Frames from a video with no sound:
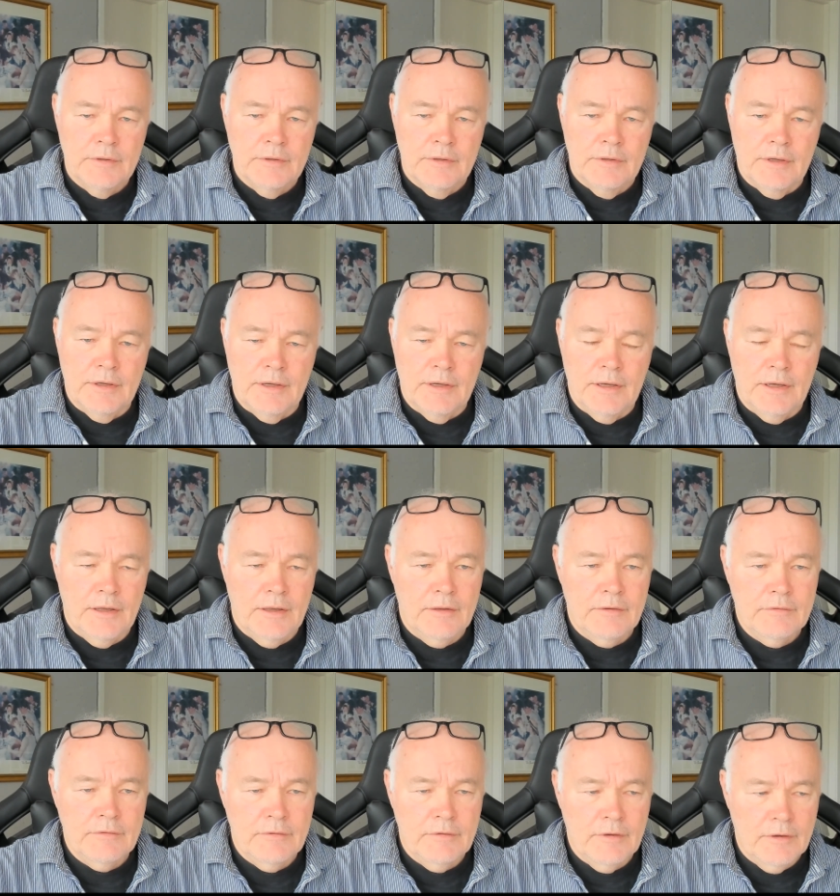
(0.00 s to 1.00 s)

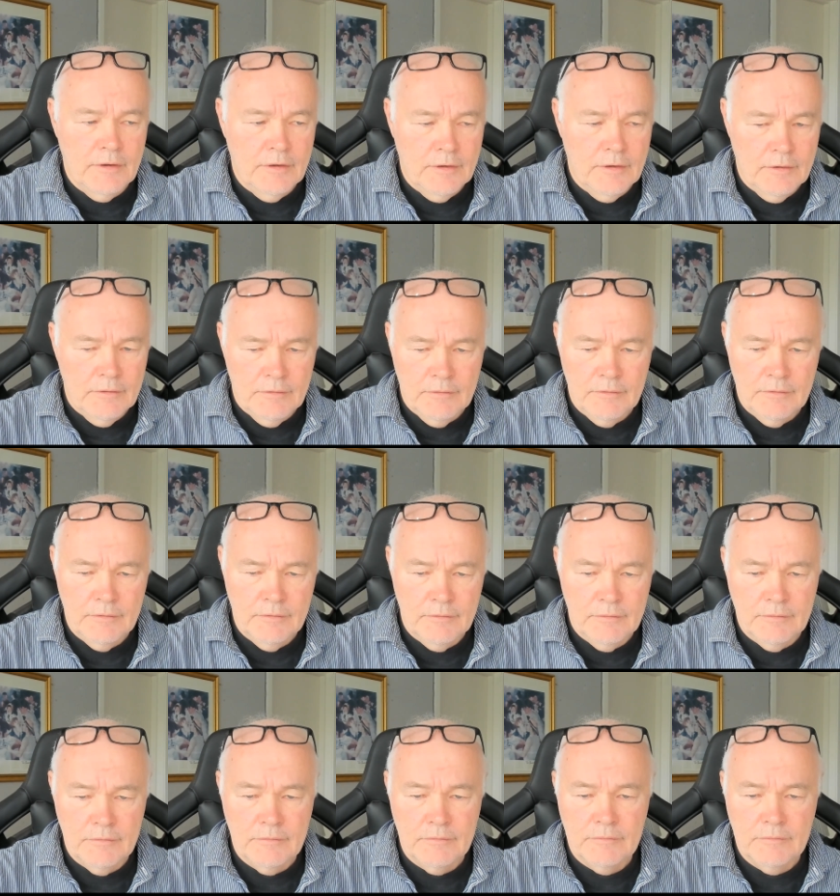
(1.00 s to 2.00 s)
And uh,
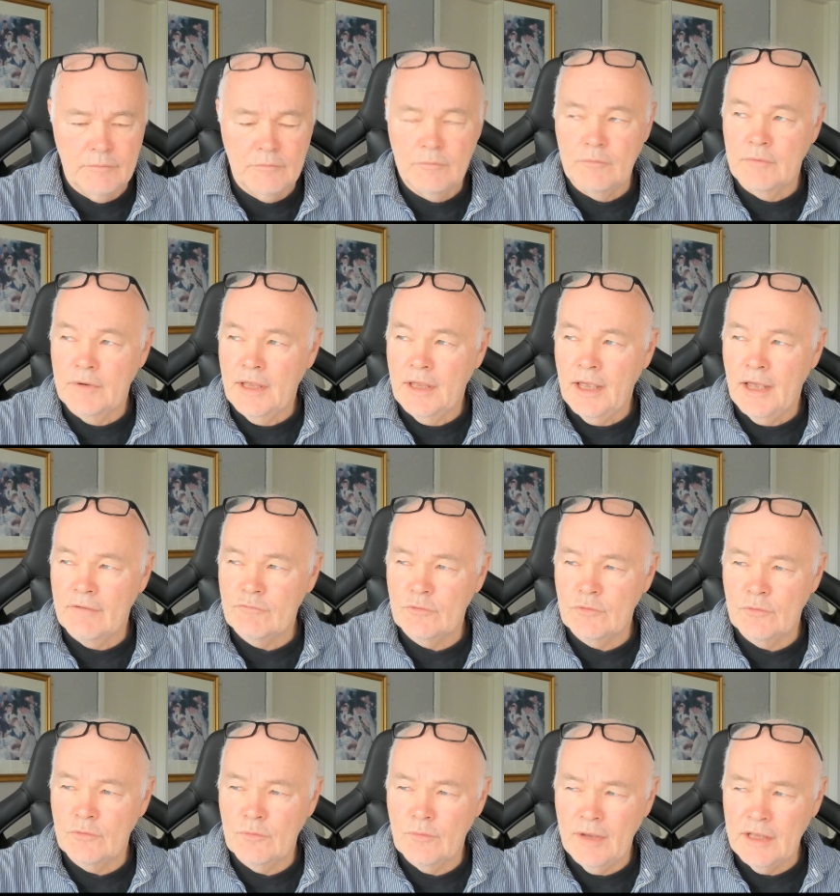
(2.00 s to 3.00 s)
we have
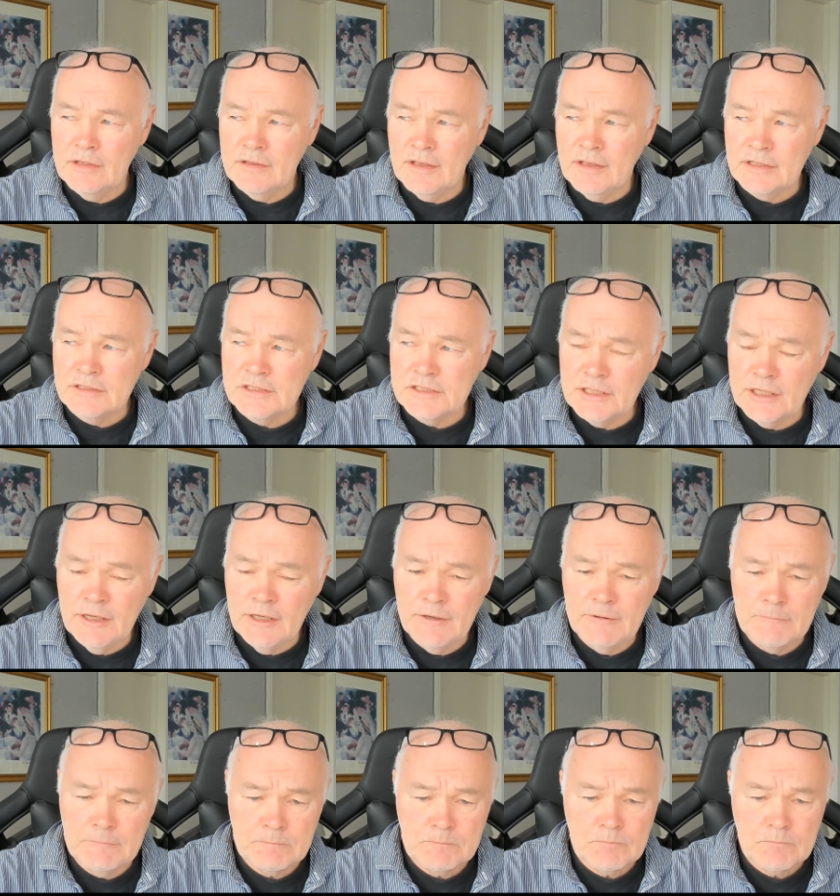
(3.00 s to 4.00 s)
to wait and see
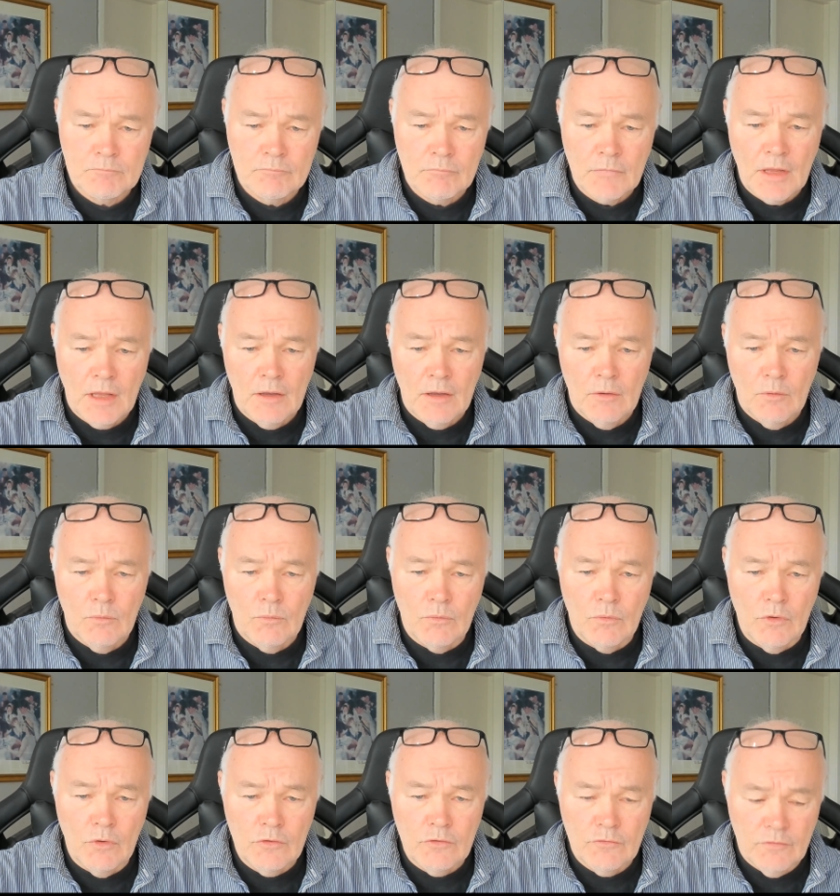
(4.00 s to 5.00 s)

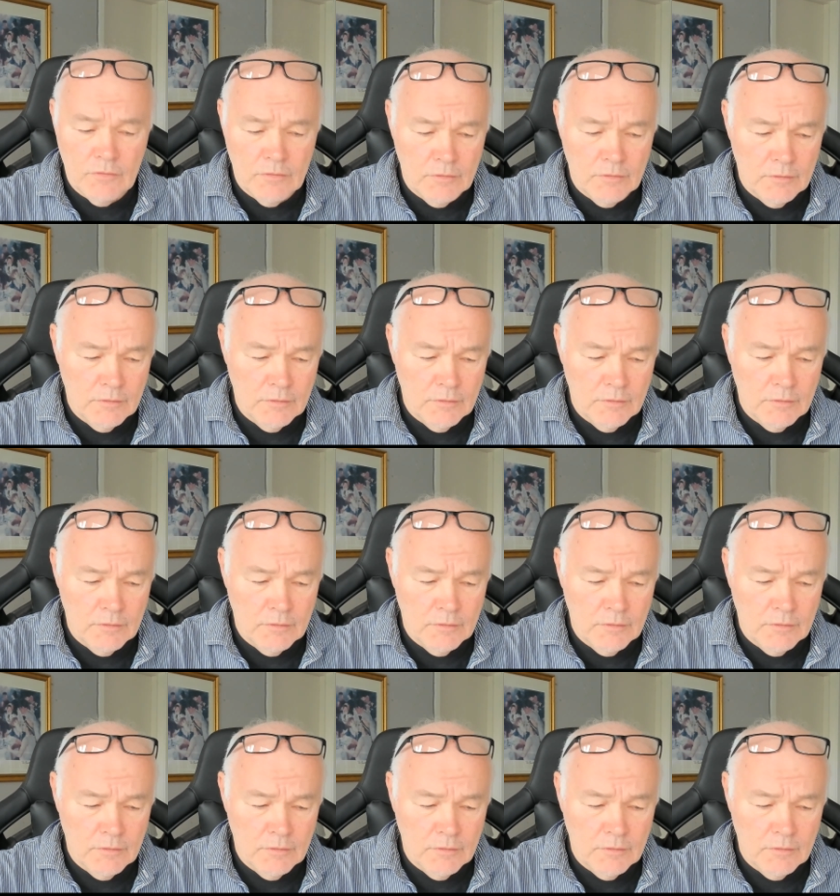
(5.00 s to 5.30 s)
what